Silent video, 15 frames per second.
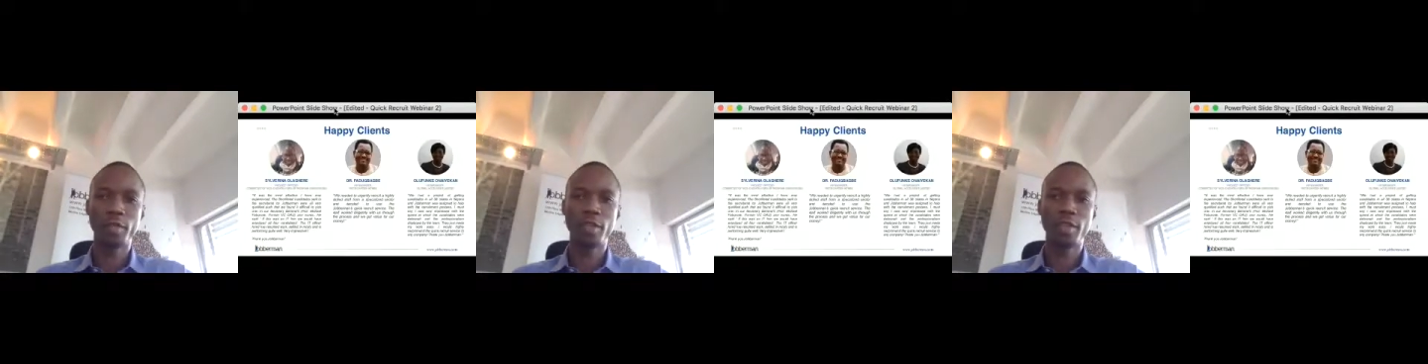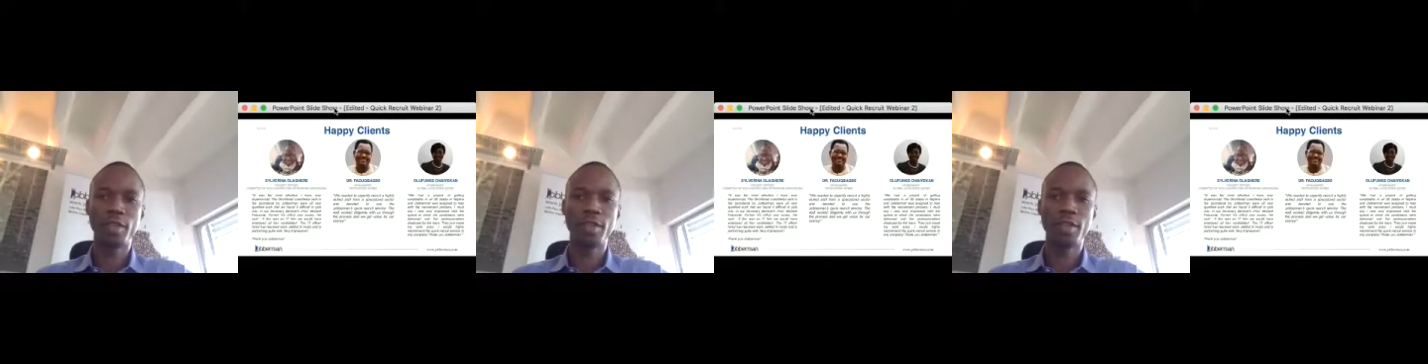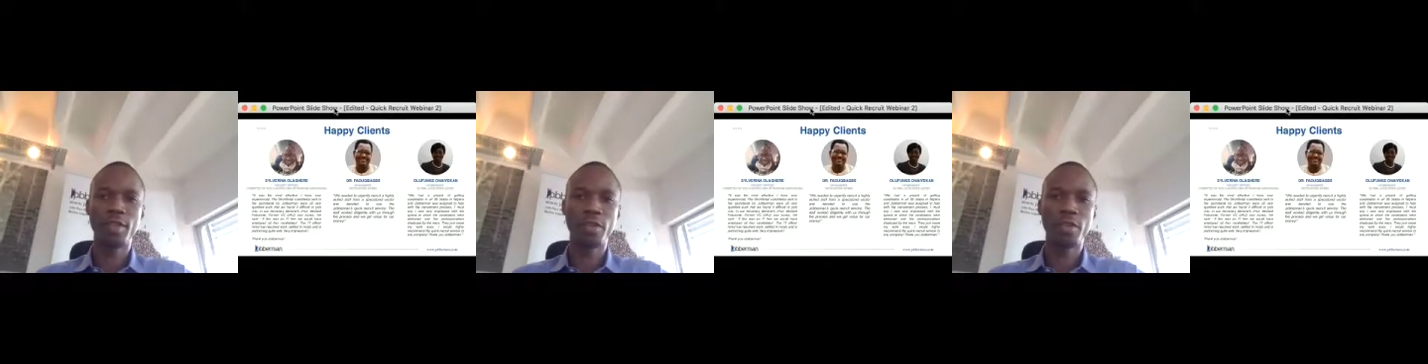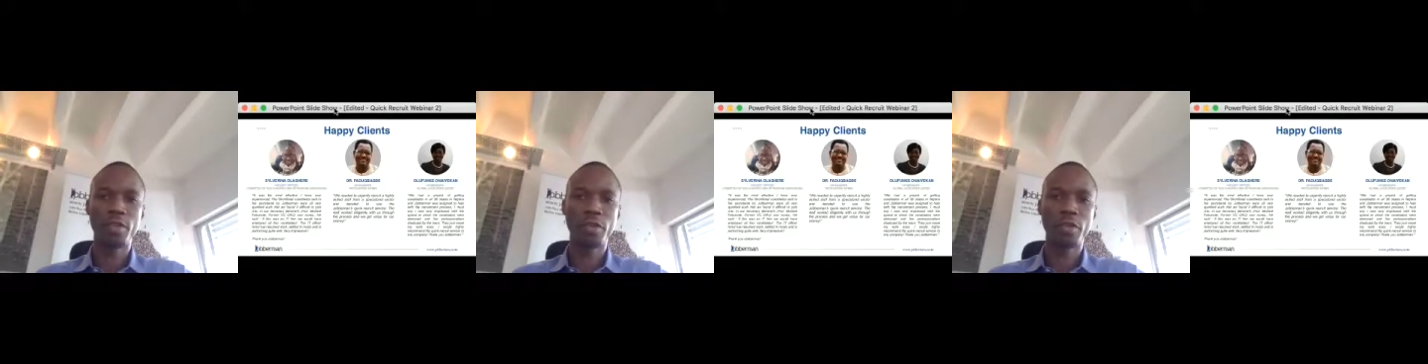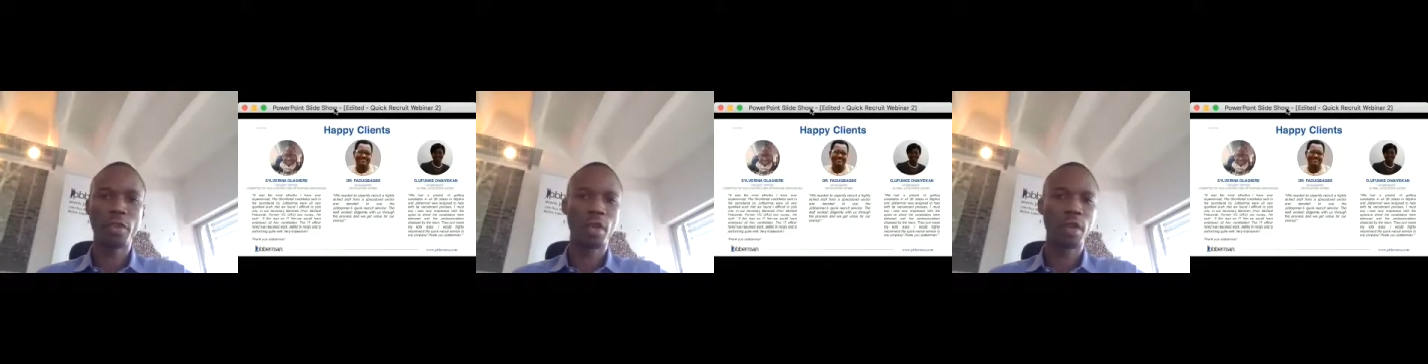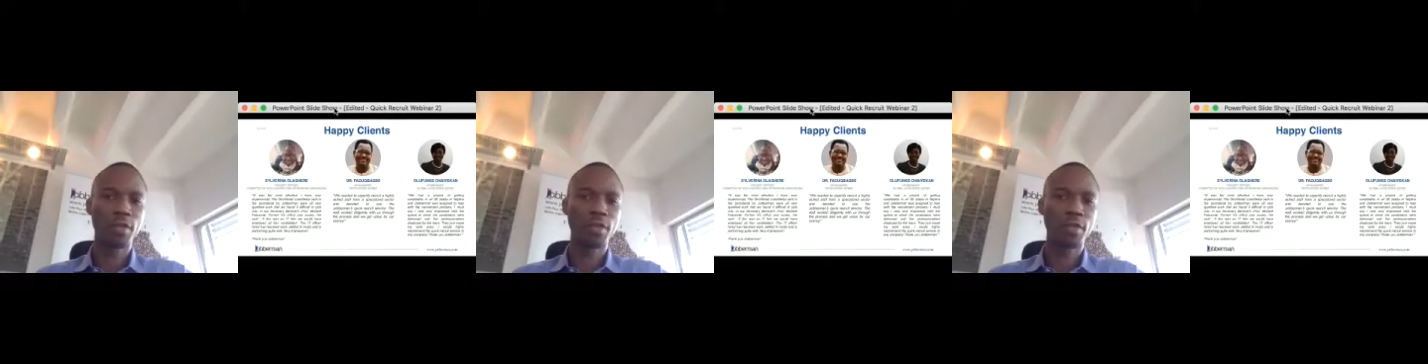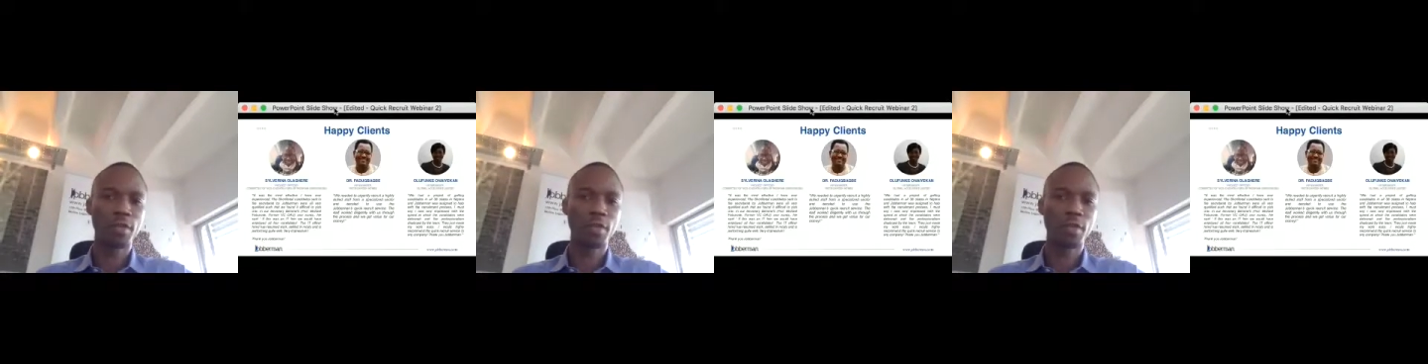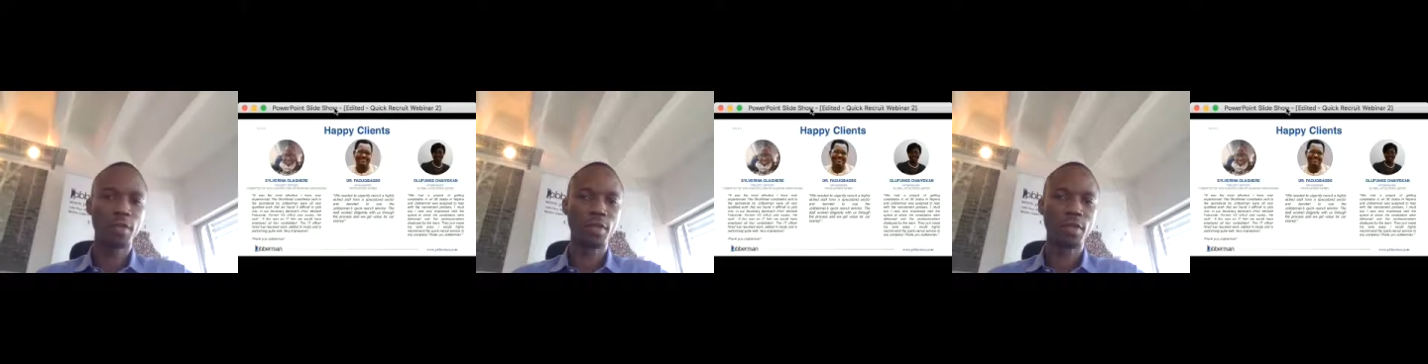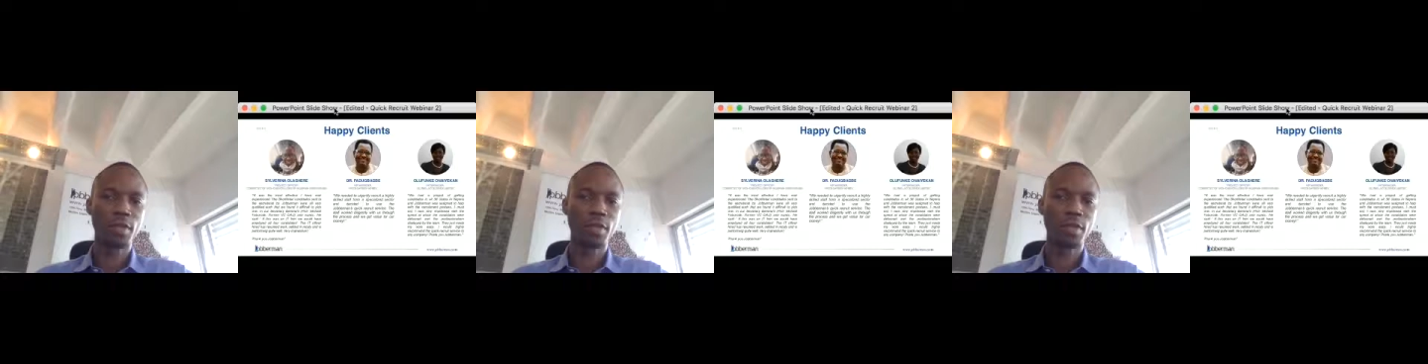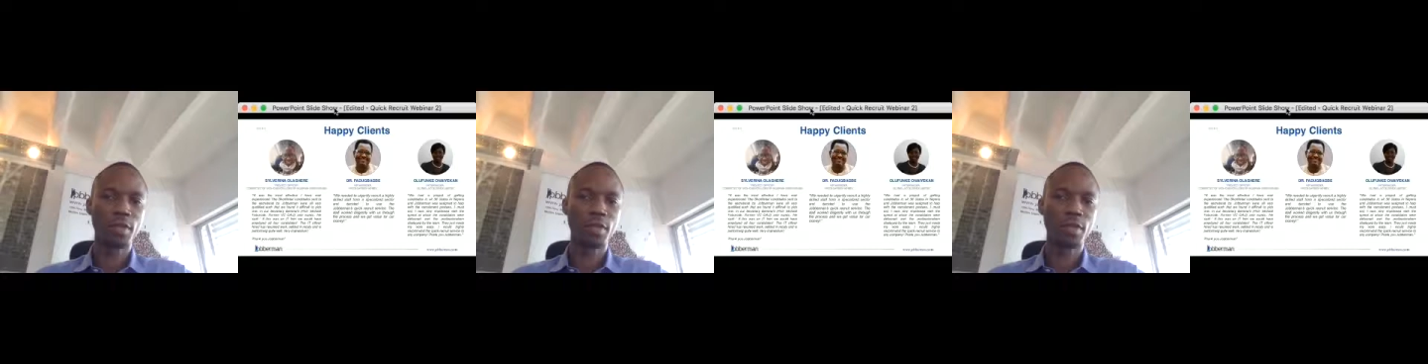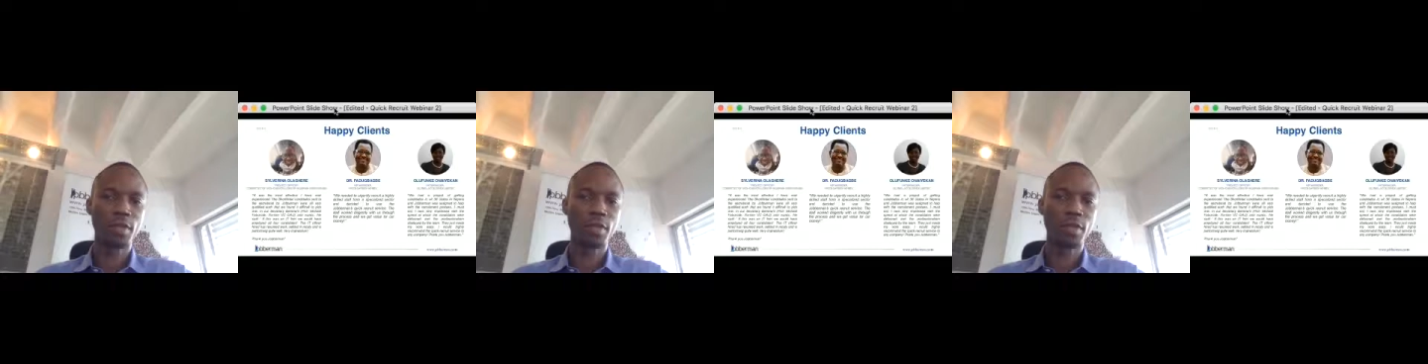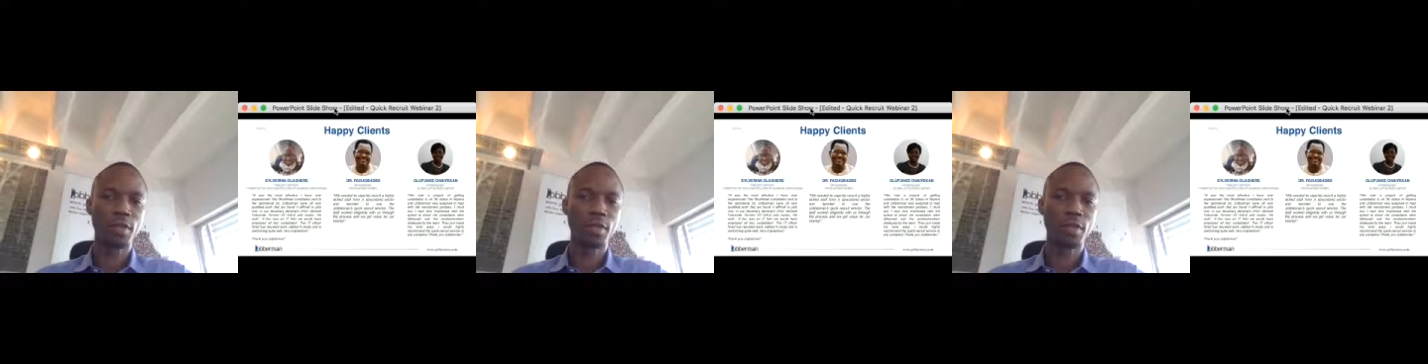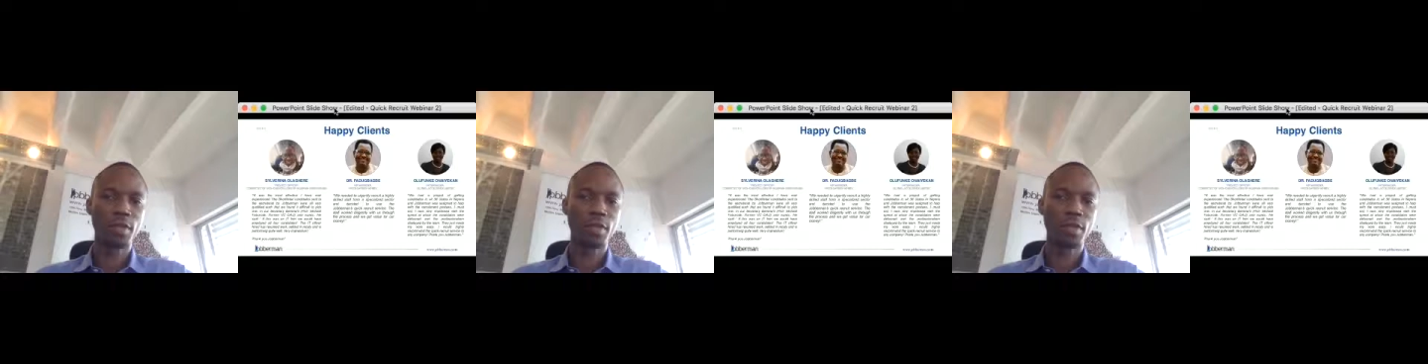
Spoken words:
this product, the Quick Recruit.